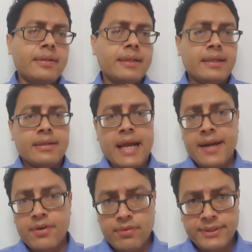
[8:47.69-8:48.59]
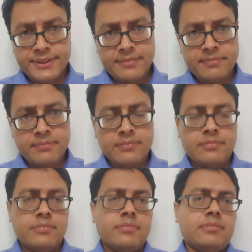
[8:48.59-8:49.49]
then aneurysm,
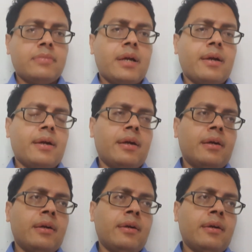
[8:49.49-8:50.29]
uh,